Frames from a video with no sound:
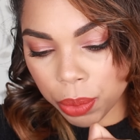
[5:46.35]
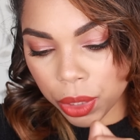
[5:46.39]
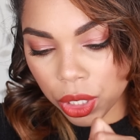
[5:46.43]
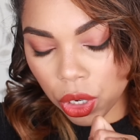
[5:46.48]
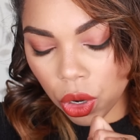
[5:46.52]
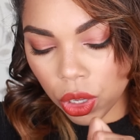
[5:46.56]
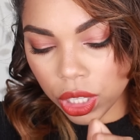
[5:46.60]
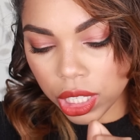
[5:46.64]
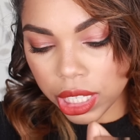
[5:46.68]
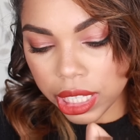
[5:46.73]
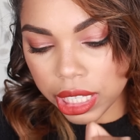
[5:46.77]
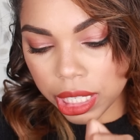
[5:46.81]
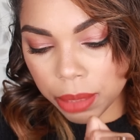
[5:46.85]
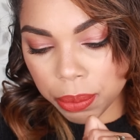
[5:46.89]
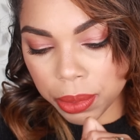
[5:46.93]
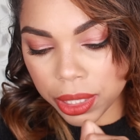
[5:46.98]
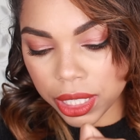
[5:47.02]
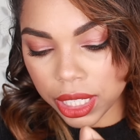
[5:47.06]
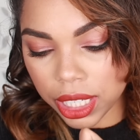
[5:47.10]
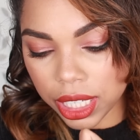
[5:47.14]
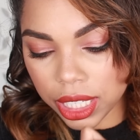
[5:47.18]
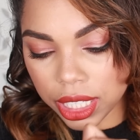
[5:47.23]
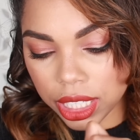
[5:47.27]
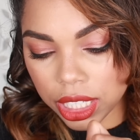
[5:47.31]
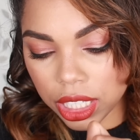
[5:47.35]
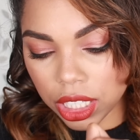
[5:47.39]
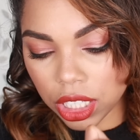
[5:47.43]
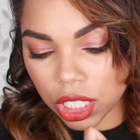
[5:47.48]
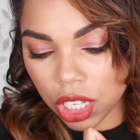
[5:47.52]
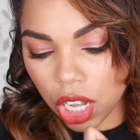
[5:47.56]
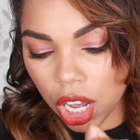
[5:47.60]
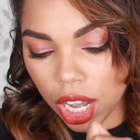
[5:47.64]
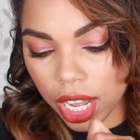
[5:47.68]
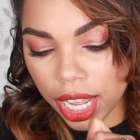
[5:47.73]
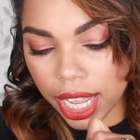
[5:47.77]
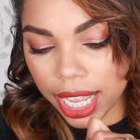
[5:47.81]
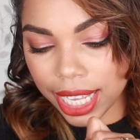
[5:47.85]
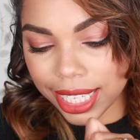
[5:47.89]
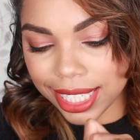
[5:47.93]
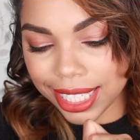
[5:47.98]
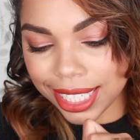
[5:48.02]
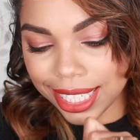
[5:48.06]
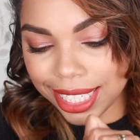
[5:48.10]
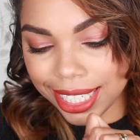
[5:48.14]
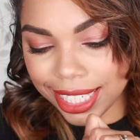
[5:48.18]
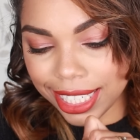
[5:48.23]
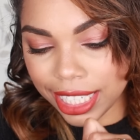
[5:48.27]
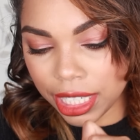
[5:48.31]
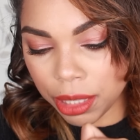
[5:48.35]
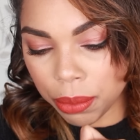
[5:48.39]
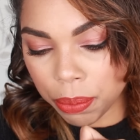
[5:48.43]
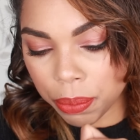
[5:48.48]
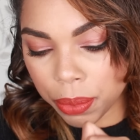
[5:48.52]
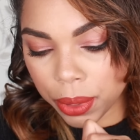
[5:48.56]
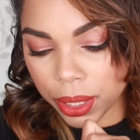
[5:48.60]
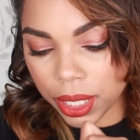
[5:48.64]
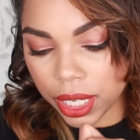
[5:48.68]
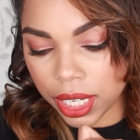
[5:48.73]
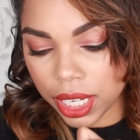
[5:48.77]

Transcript: but on the lips, it's not as deep